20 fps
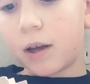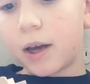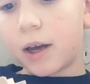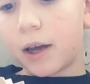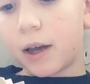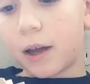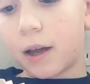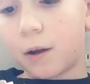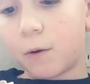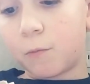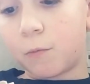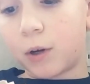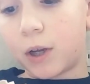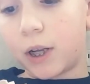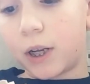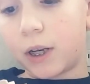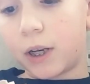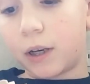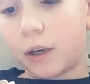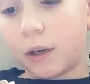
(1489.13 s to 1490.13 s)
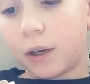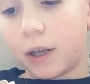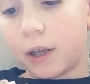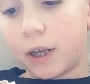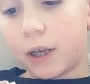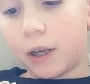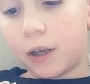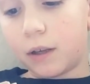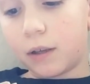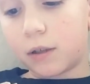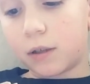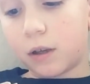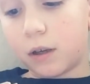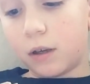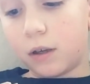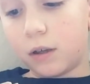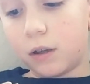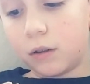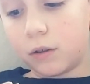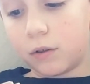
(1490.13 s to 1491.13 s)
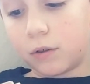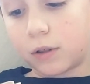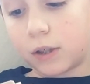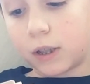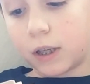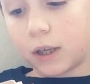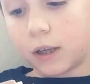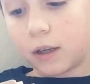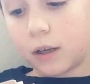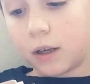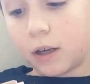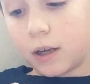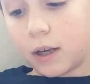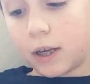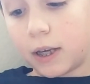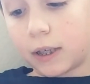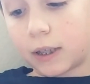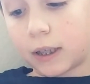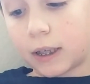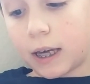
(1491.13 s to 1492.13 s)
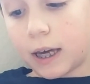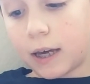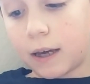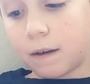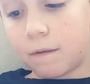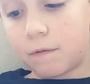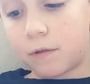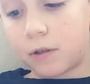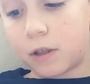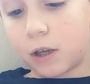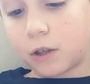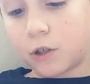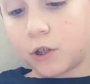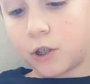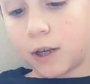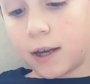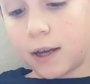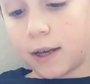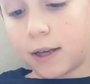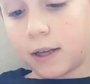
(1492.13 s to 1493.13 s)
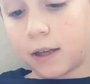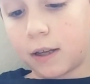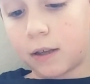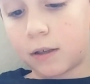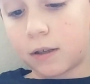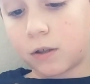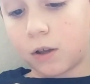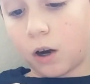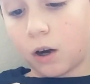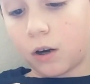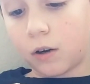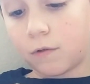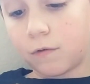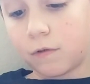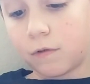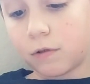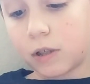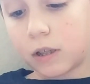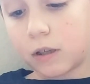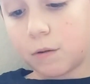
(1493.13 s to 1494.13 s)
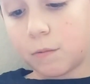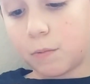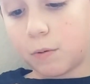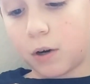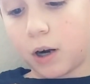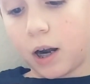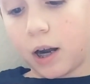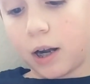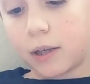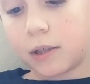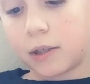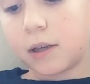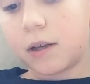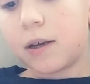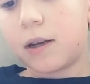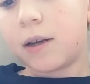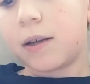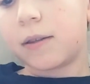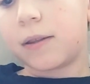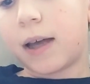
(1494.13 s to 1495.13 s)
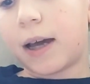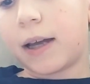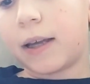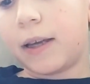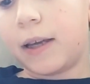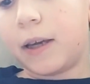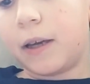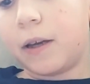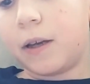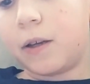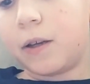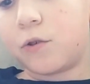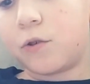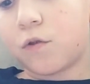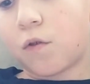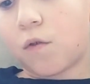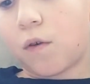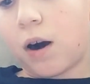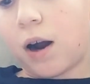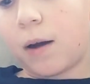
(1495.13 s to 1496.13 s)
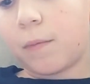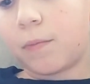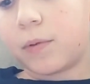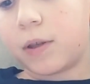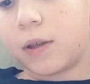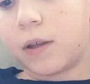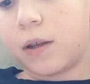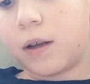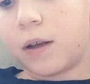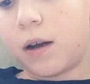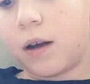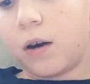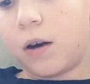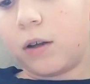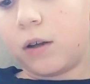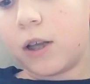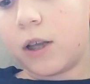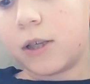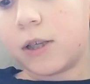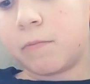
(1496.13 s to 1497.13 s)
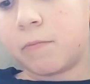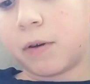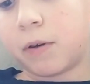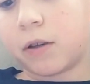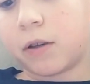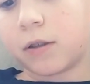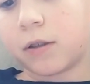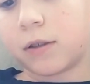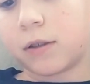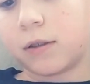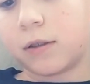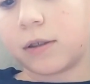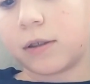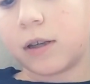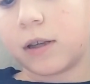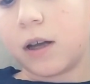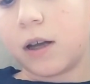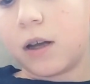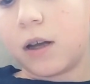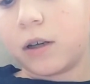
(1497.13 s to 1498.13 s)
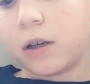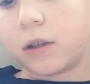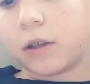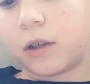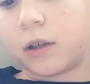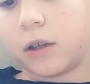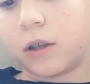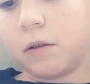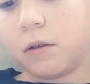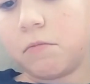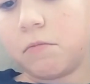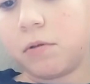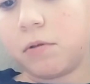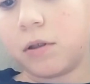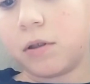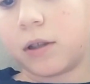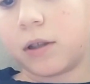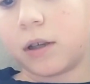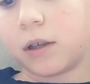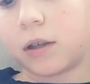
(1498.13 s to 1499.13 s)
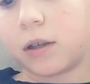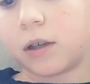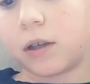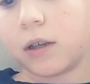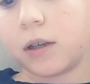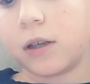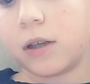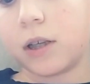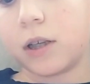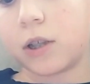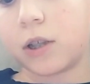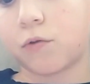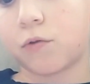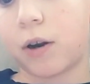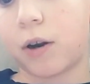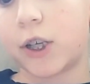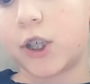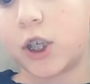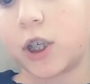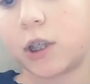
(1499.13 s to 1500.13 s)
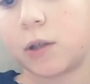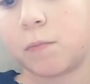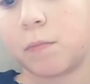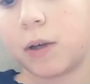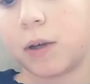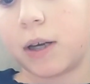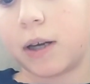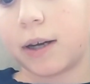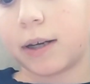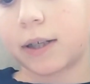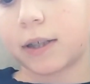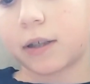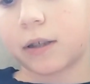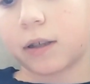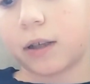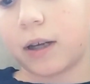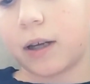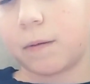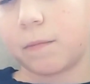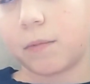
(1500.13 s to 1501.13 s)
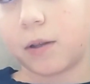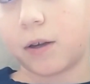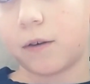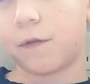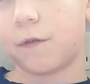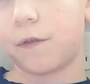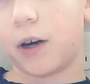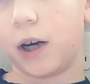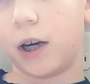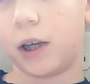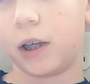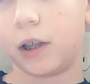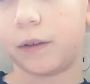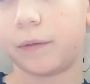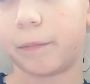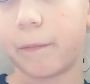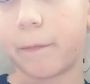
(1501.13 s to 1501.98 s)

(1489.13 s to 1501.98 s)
and when he saw Lucy, he gave such a start of surprise that he dropped all his parcels. Goodness gracious me! Exclaimed the fawn.